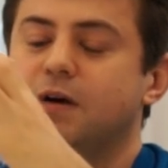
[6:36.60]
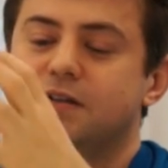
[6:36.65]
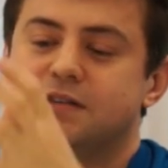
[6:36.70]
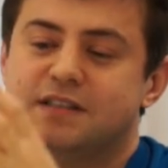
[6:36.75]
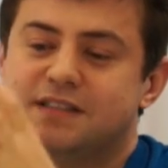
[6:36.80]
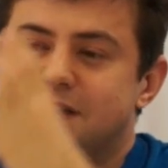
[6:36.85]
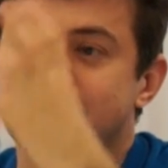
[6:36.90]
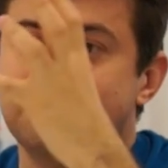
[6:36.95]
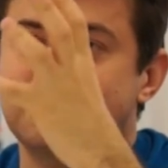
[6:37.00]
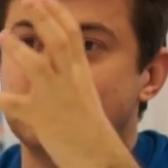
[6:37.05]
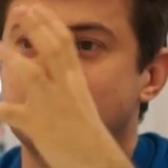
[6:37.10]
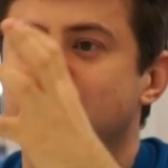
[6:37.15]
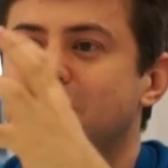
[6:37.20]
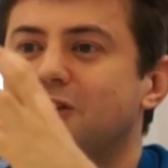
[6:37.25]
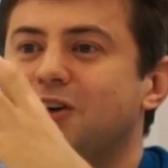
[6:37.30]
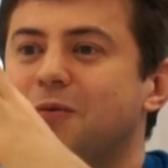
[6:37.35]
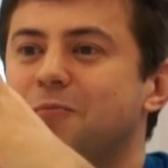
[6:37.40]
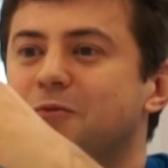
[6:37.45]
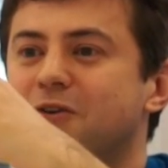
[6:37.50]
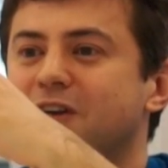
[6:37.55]
the simplest way
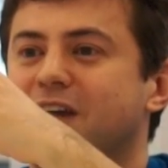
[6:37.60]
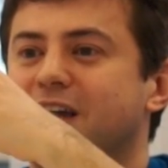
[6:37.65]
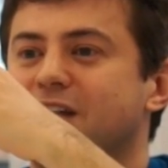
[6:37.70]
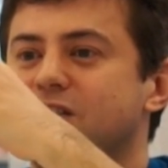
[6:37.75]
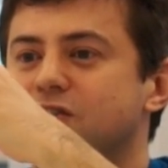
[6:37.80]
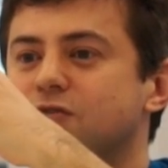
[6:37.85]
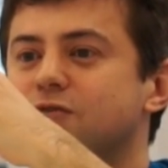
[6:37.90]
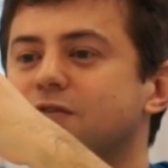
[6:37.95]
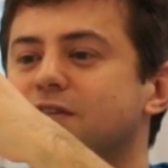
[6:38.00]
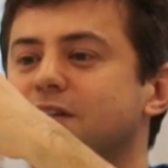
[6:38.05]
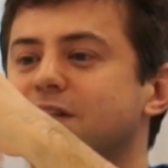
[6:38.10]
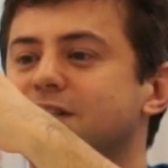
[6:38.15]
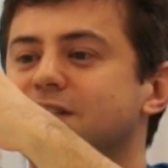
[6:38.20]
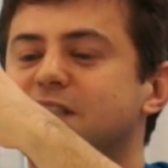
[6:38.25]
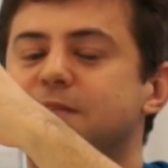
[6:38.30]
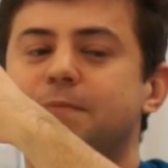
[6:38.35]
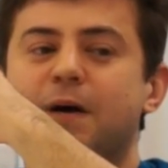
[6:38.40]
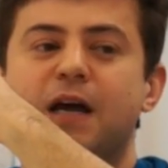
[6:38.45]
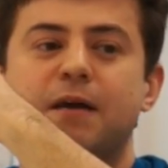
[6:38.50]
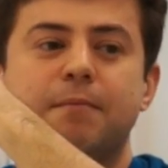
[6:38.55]
the computer can do
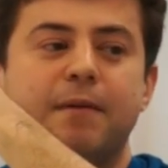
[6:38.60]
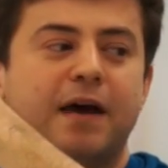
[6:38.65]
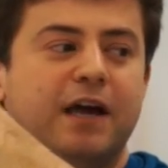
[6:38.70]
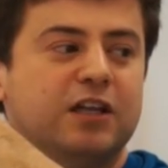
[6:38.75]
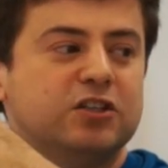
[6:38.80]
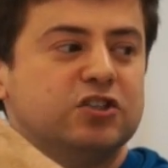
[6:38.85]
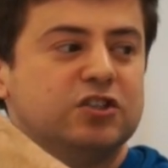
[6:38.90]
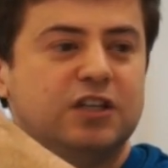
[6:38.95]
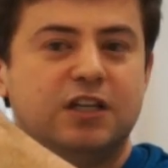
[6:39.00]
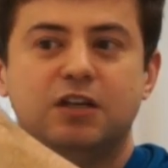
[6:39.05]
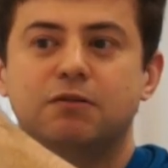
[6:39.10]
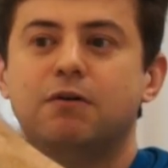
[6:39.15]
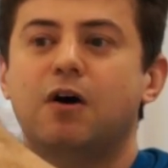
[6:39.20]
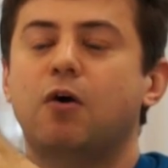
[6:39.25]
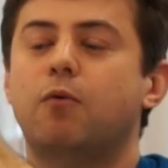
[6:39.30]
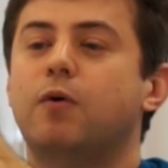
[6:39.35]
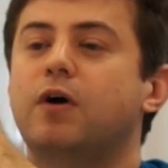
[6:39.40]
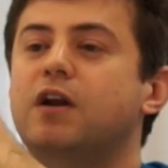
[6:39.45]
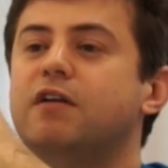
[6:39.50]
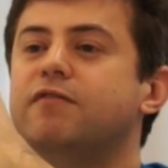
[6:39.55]
this is by imagining,
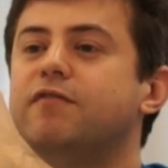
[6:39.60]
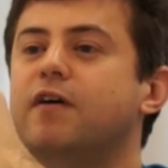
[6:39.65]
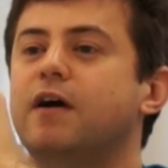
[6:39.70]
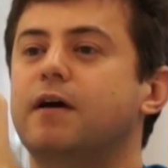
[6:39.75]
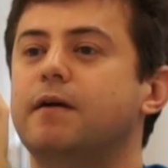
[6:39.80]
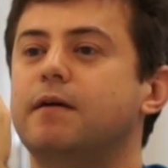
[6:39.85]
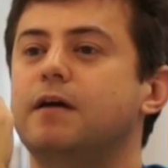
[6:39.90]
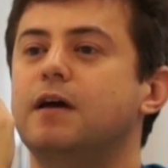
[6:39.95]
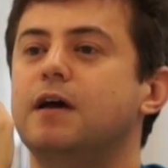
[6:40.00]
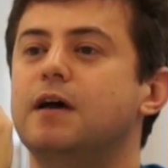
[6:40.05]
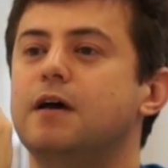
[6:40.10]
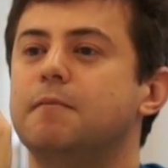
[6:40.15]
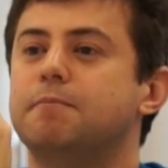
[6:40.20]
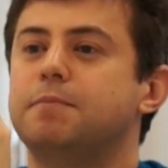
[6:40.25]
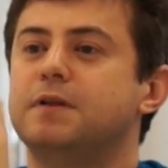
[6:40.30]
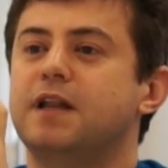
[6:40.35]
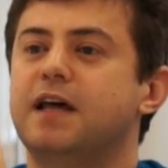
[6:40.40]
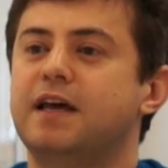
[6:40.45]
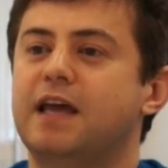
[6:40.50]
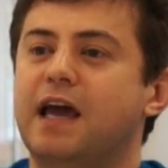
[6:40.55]
well, what if I
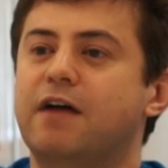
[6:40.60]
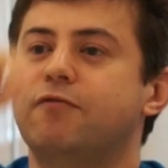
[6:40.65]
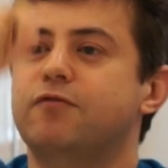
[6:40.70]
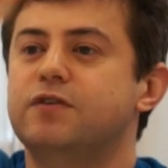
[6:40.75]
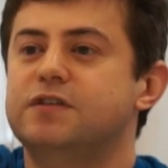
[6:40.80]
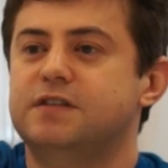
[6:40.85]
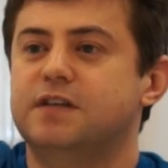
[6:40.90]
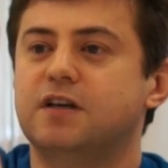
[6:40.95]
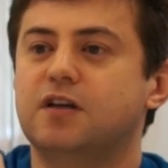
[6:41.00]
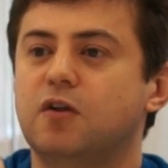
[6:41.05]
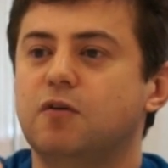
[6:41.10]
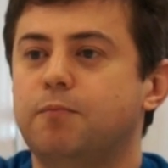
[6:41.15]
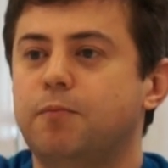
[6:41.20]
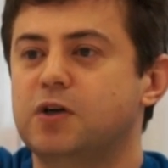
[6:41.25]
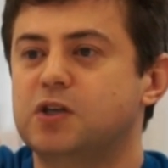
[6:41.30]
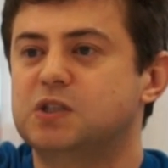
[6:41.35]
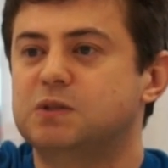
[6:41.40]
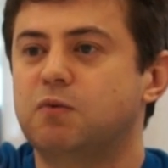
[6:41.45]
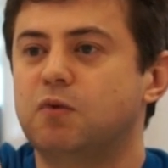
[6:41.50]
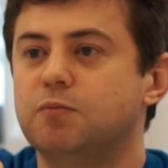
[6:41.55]
play every single
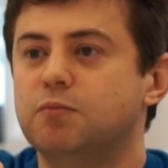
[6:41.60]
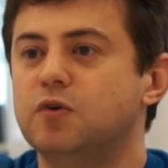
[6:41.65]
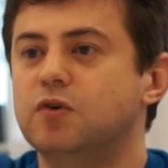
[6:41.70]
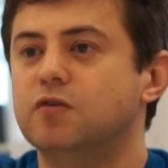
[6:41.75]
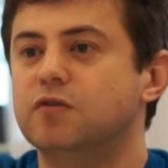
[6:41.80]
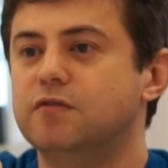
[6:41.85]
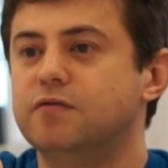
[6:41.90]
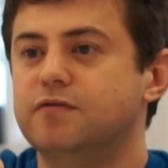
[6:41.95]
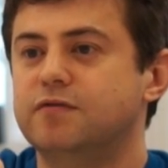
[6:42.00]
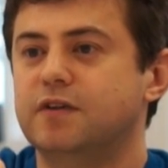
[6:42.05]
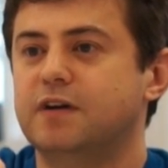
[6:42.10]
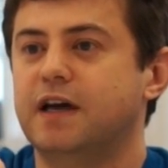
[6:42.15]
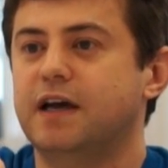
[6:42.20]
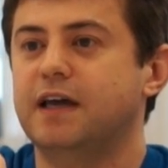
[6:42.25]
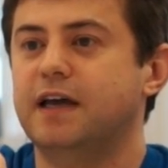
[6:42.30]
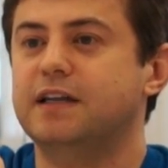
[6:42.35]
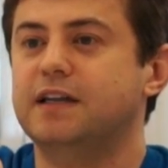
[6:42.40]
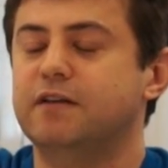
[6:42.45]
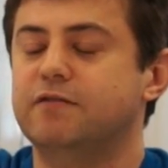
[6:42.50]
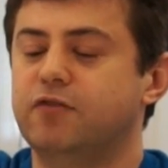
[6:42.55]
possible move,
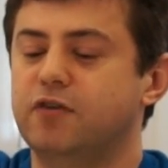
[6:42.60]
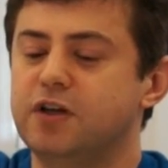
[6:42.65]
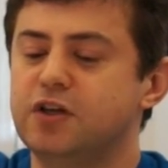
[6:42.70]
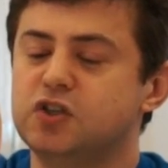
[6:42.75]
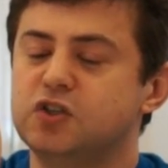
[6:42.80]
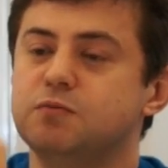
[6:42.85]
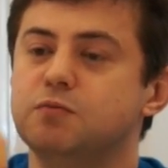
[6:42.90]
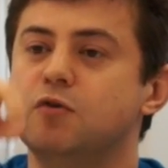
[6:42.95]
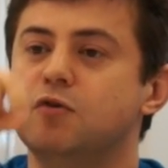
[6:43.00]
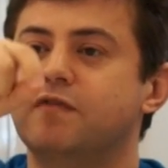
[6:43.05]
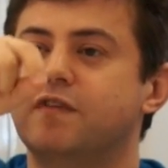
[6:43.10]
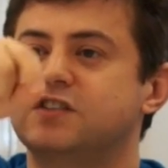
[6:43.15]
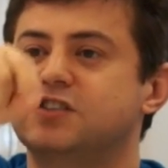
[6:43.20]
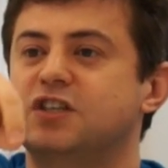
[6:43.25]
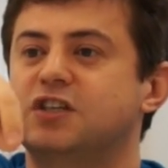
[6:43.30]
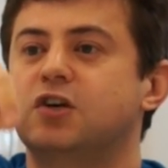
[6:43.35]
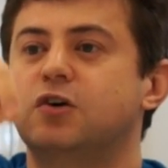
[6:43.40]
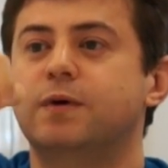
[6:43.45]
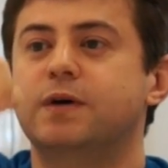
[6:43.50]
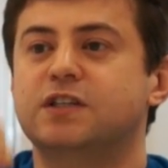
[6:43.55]
okay? And for each move, I
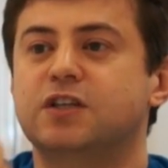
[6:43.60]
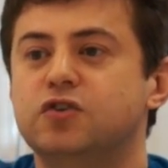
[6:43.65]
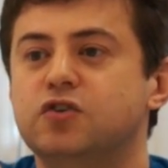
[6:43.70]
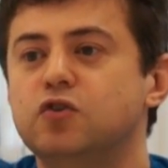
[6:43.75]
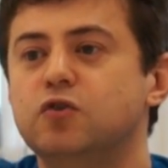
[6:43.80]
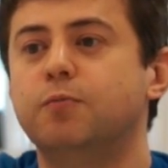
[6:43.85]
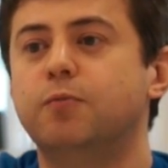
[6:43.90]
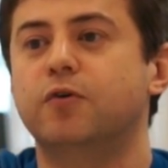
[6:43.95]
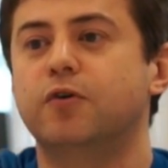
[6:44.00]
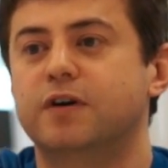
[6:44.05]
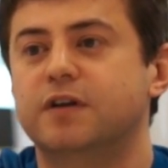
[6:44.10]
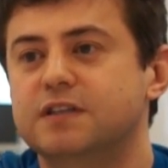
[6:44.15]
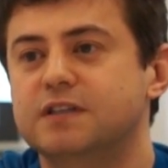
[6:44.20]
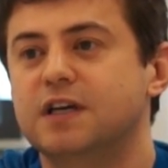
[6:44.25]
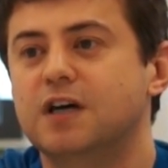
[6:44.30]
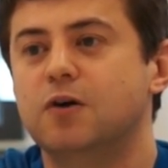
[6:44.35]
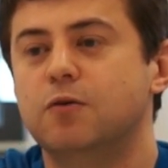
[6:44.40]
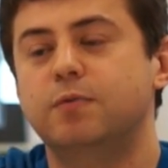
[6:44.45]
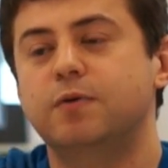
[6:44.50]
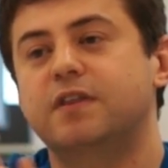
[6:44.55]
generate a new board
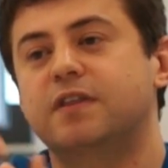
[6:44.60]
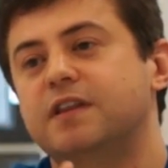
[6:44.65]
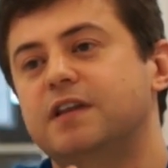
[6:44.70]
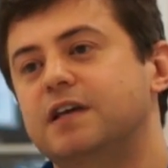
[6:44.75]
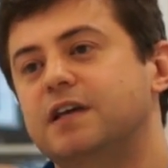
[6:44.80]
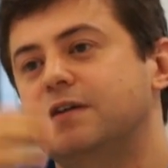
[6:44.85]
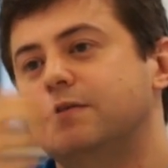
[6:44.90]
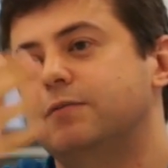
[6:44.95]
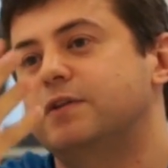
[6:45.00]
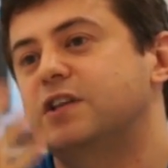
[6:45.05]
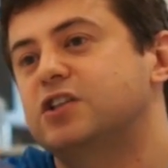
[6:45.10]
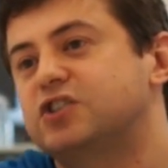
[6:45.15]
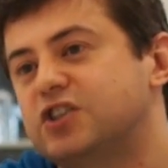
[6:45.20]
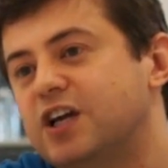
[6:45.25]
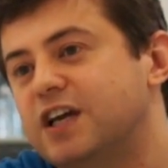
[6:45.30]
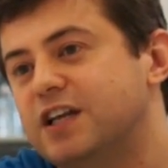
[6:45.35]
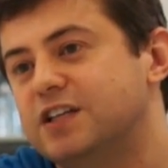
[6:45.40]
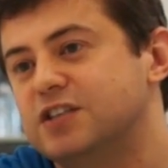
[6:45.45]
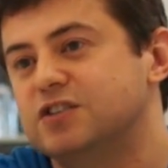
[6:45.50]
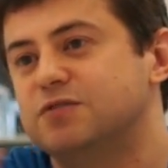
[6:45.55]
with the
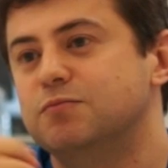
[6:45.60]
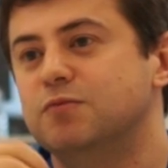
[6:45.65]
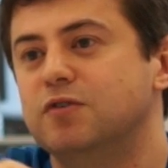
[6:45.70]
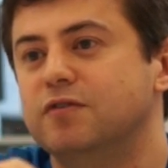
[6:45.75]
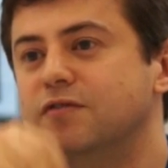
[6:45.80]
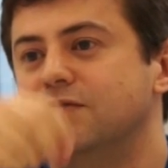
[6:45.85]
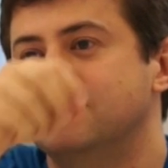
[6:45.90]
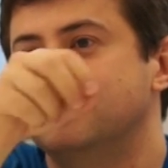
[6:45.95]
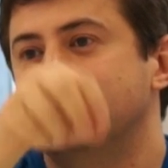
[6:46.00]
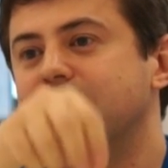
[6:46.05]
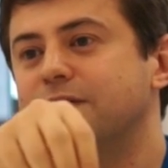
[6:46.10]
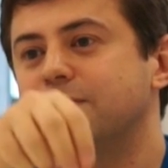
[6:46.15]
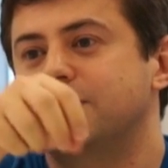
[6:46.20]
changed move, right?